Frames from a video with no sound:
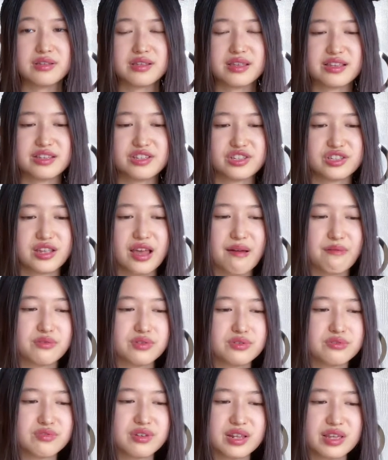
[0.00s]
They just have
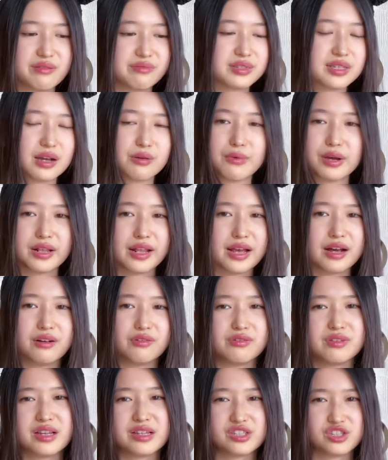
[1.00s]
to leave someone
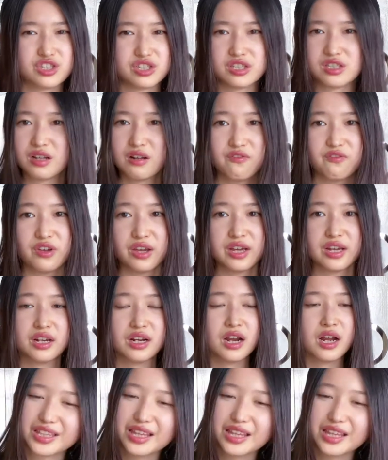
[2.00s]
out. That's just not fair.